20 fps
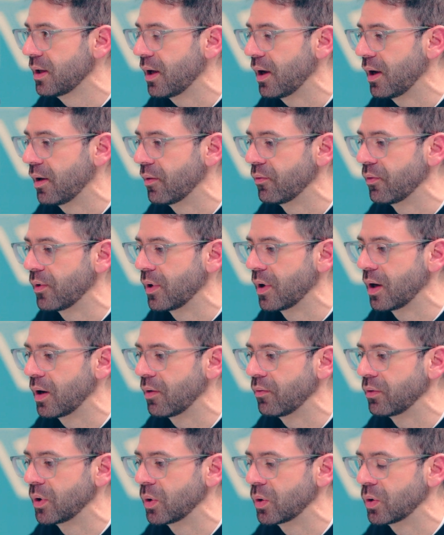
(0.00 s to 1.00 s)

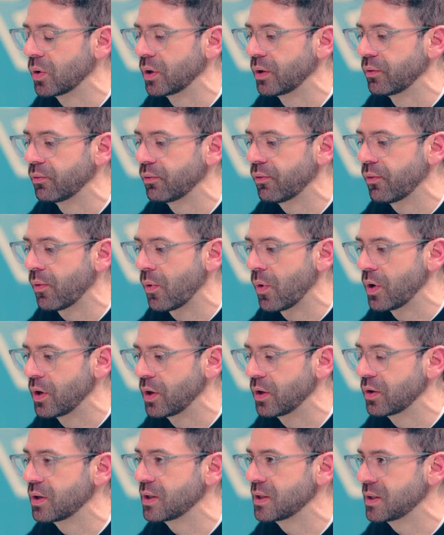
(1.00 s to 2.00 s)
of local and foreign,
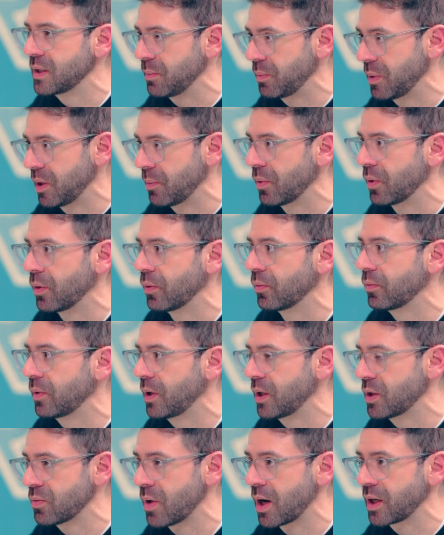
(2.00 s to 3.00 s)
and you can see people
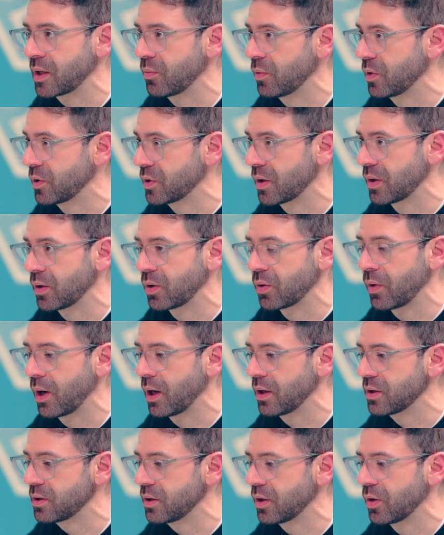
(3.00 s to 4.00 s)
interacting with each other
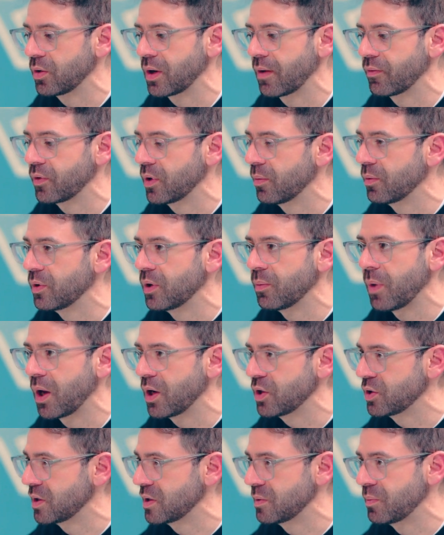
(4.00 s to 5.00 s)
great. You know, you have the
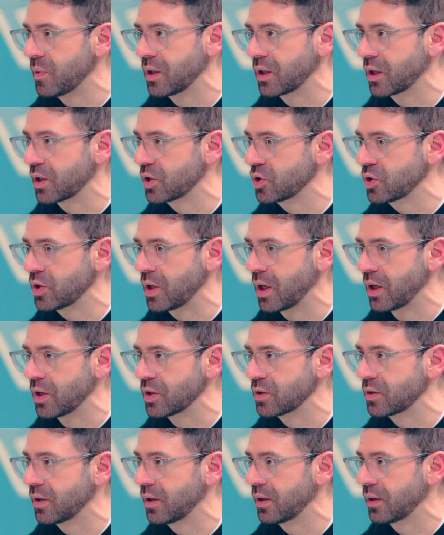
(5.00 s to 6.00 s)
Meishis being
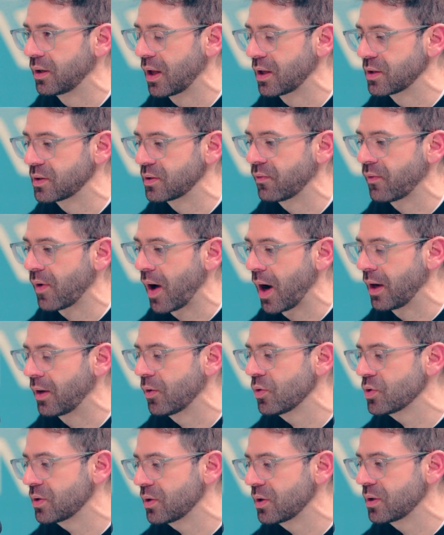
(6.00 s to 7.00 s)
exchanged, and that's fine. And
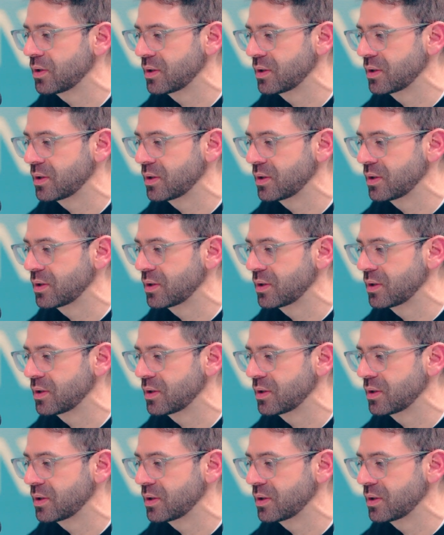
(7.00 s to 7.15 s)
those are the